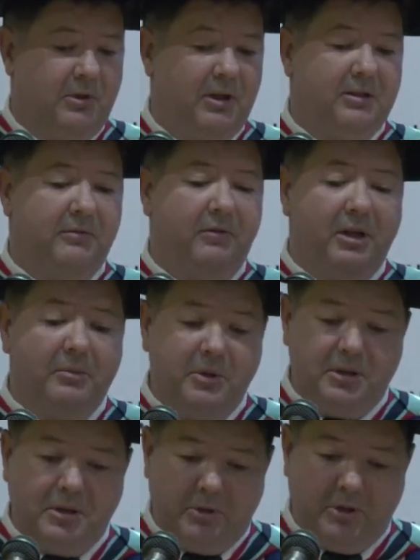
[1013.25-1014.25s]
While
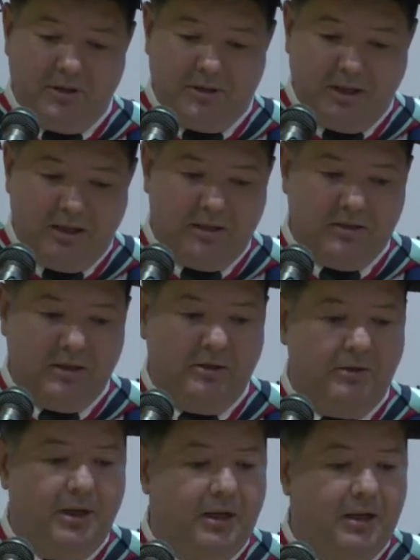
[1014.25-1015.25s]
developing the presentation, I
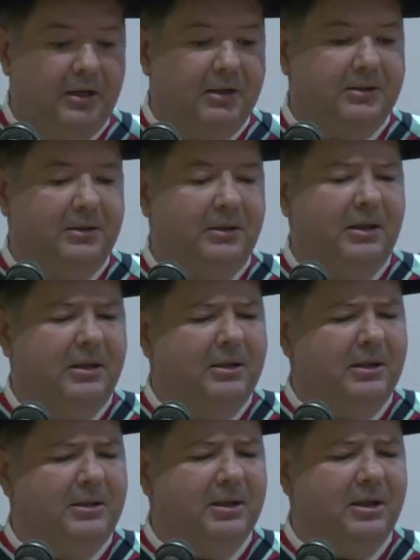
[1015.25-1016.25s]
realized
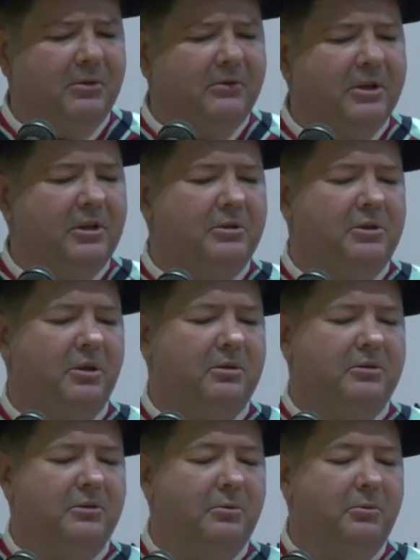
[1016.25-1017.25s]
that some of the
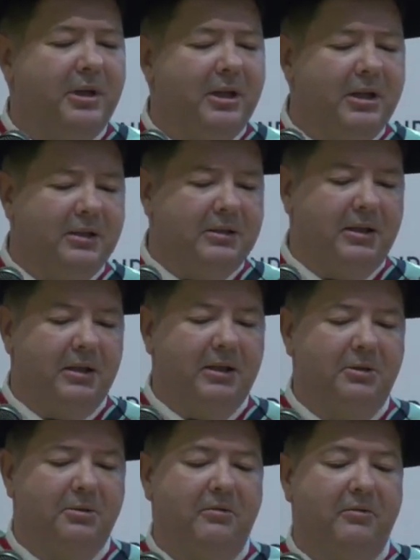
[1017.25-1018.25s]
results could quickly
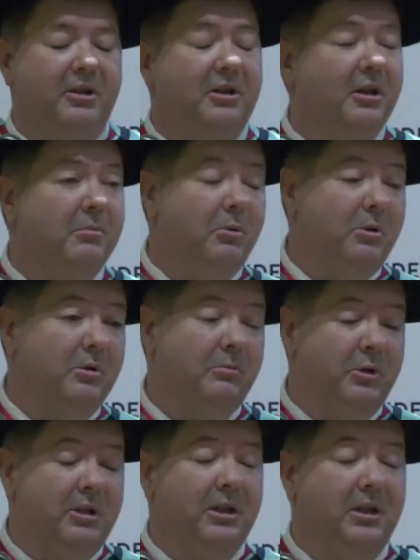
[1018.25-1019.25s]
escalate to a
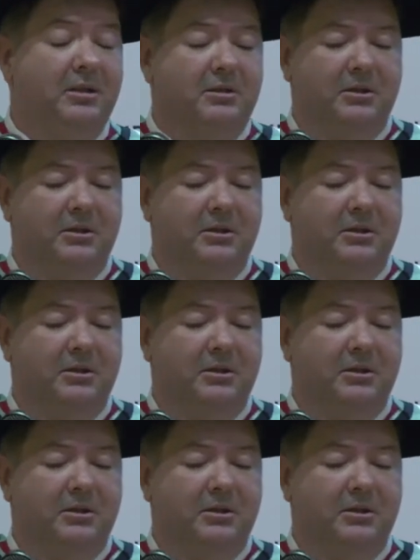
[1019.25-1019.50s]
finger-pointing